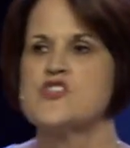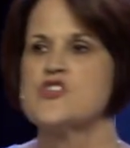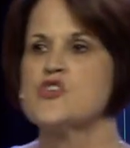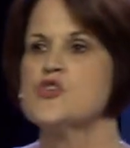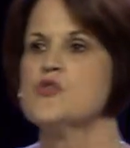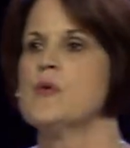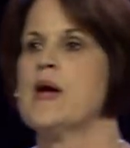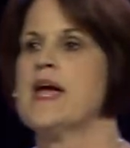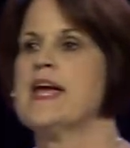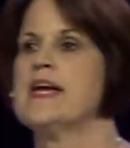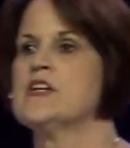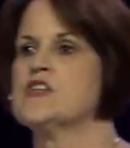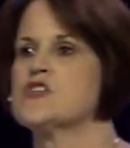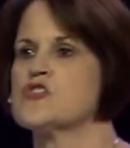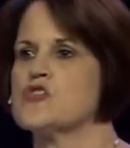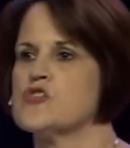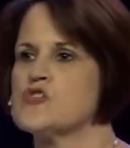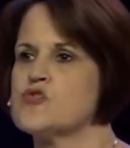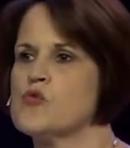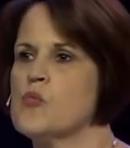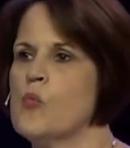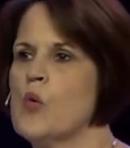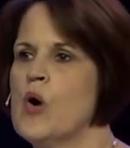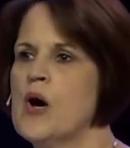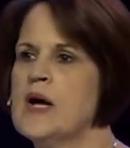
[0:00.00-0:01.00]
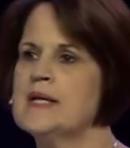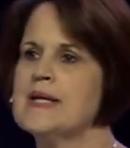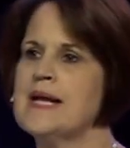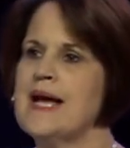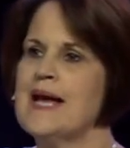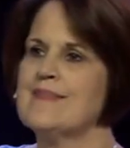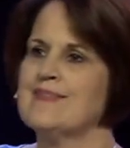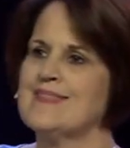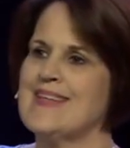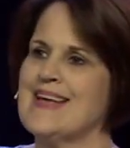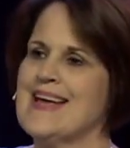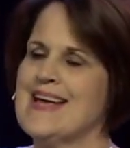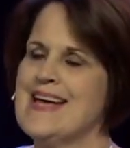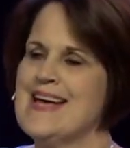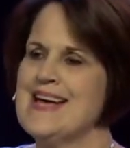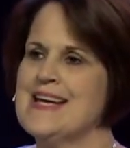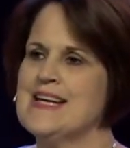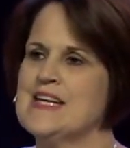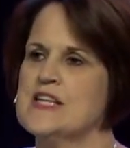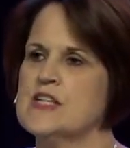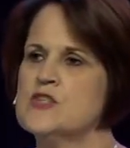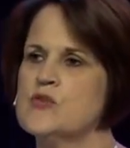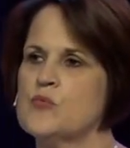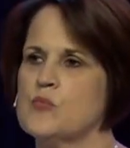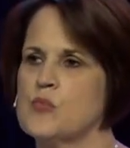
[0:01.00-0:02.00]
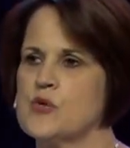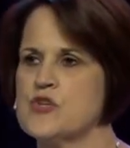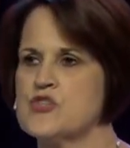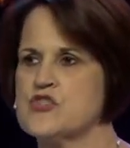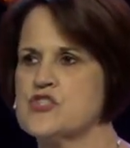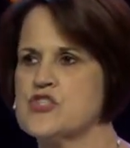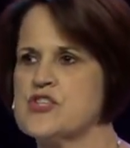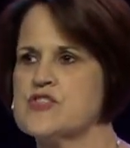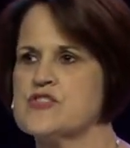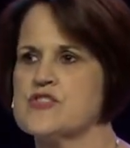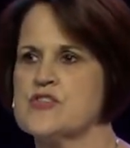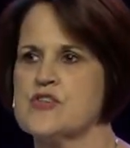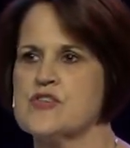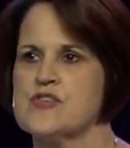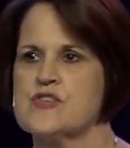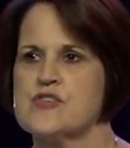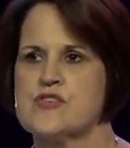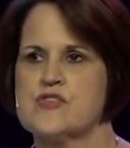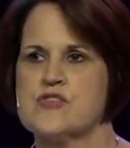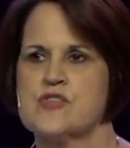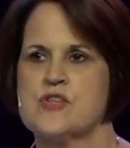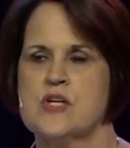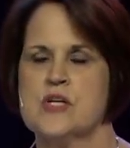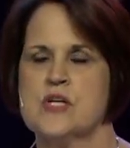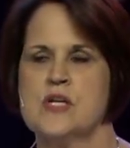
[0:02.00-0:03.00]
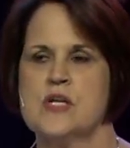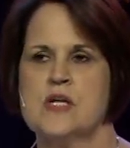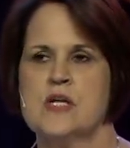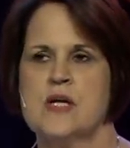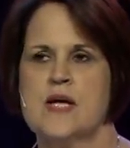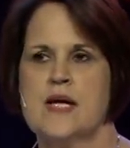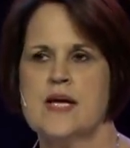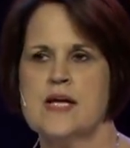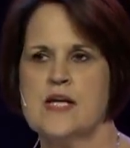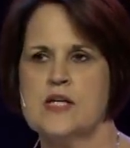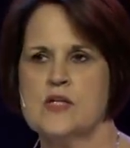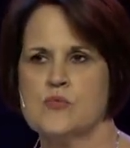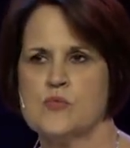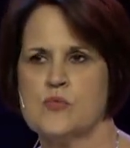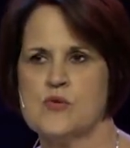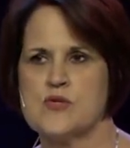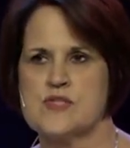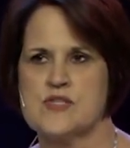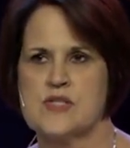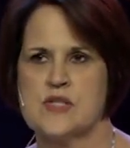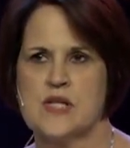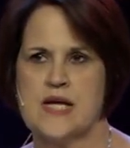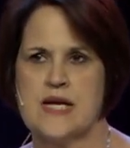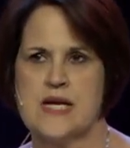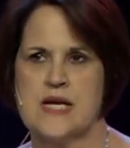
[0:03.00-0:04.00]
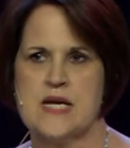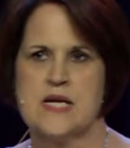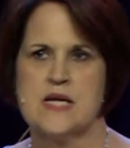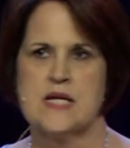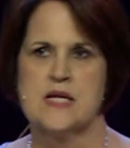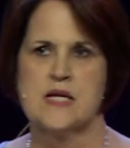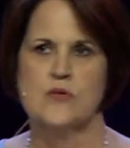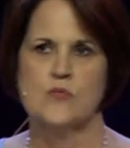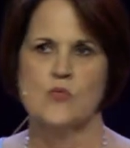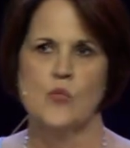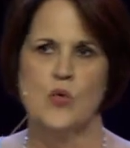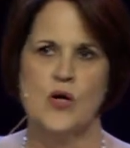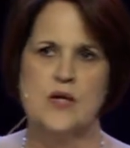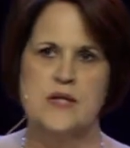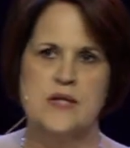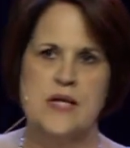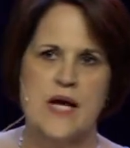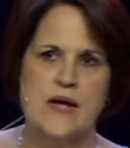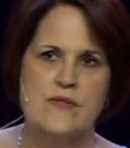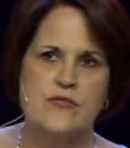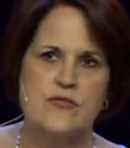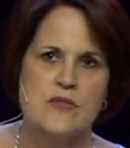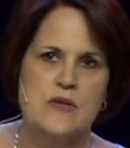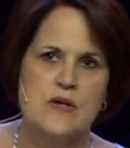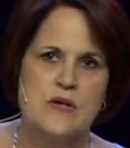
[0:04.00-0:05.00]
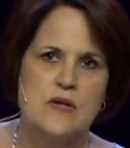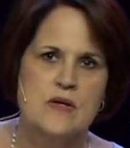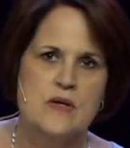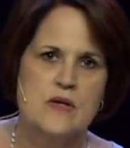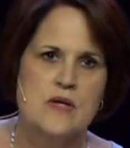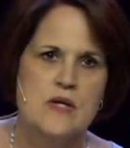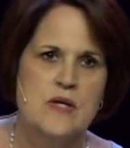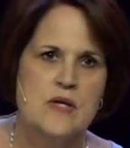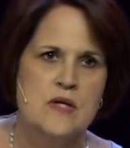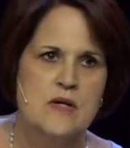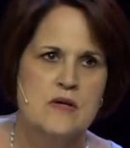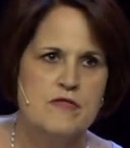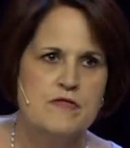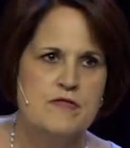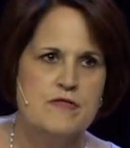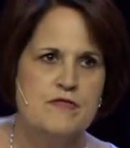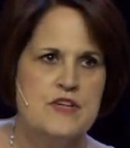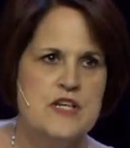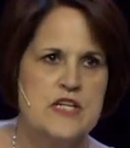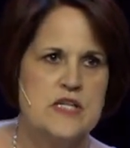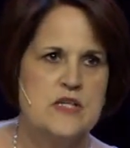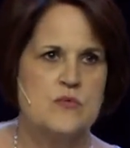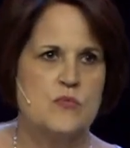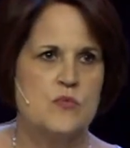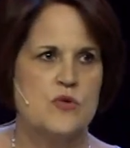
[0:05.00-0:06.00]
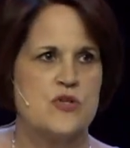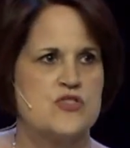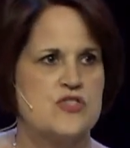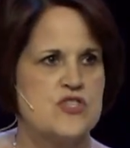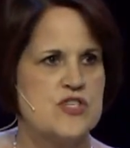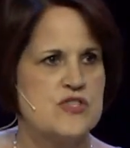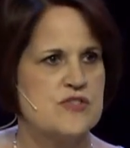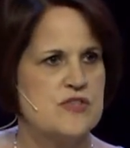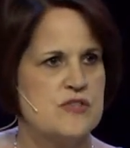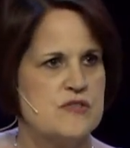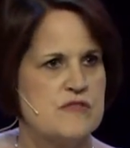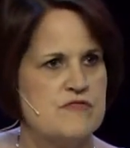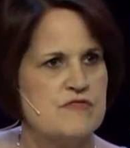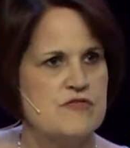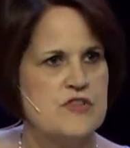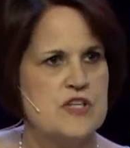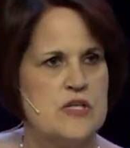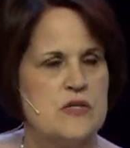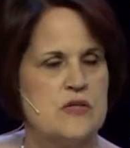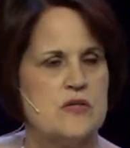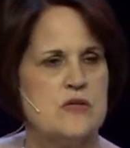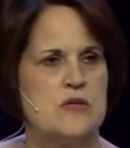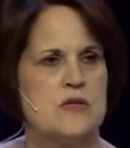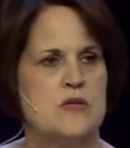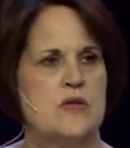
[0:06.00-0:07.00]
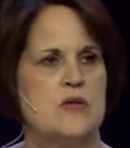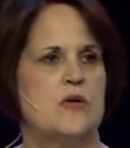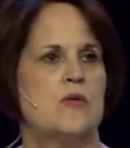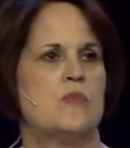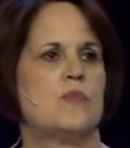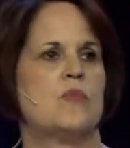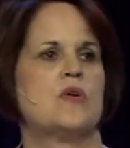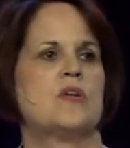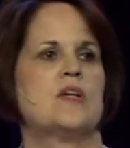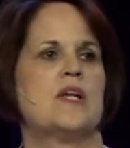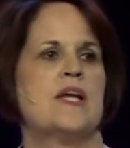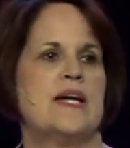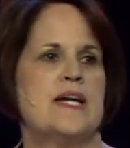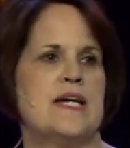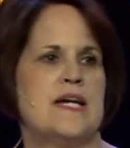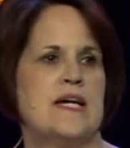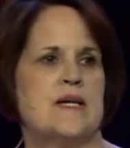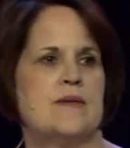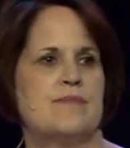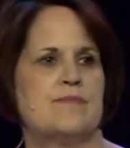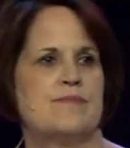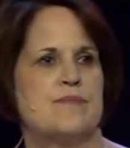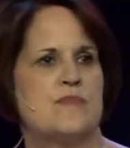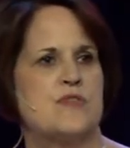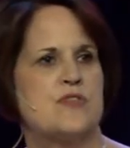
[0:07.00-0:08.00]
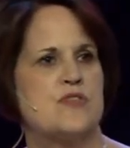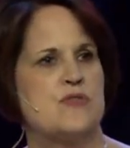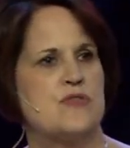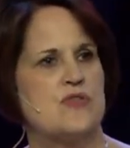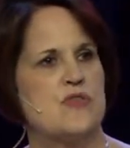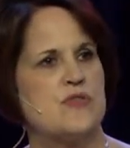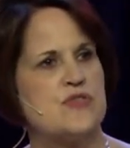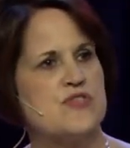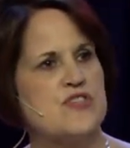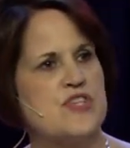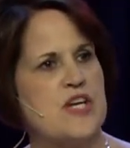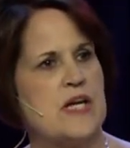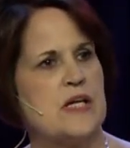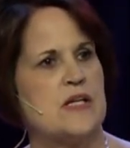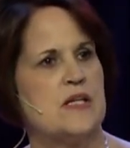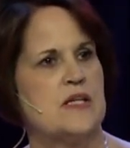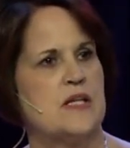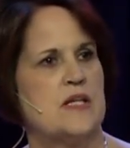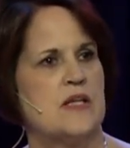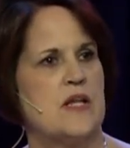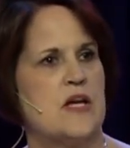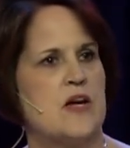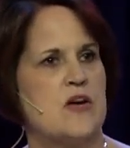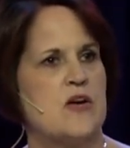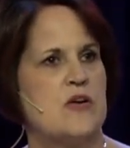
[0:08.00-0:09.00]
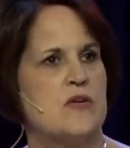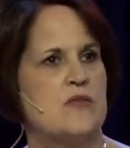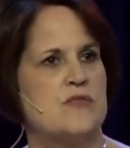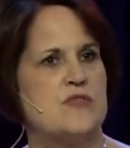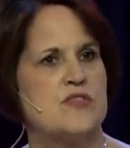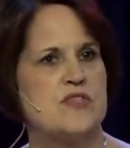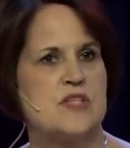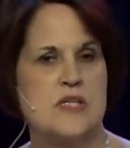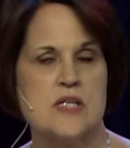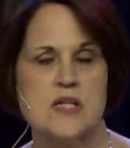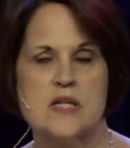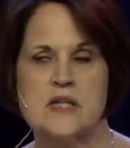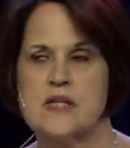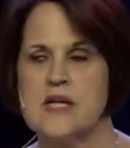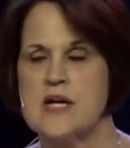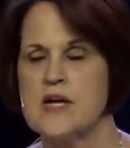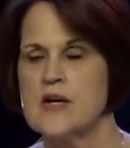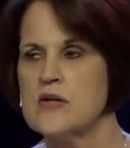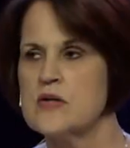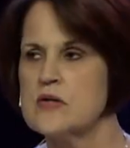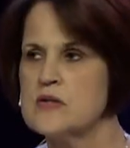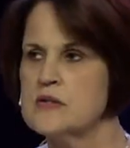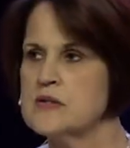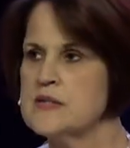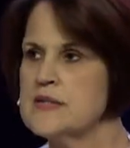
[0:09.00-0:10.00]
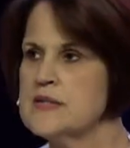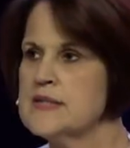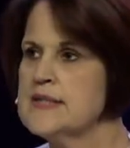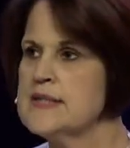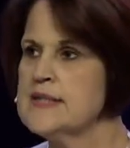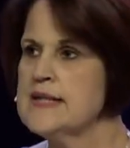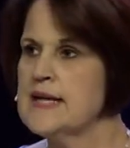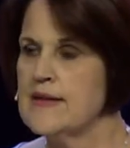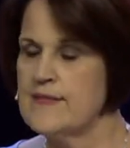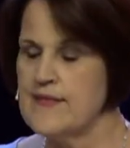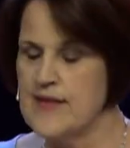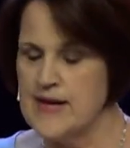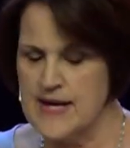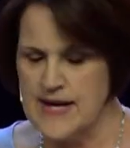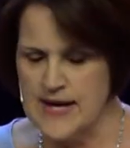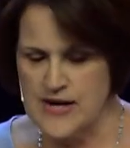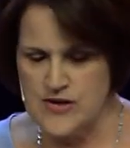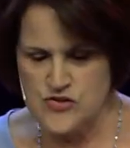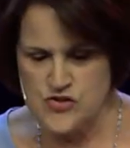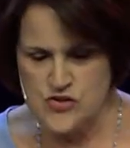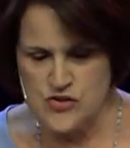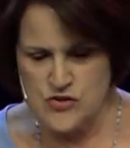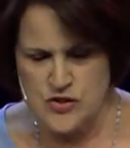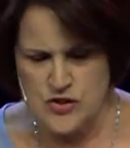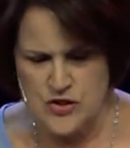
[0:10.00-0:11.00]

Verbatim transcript: two angels, one at the head where Jesus' head was laying, and one at the feet where Jesus' feet were laying. So they're standing there, sitting there, and they ask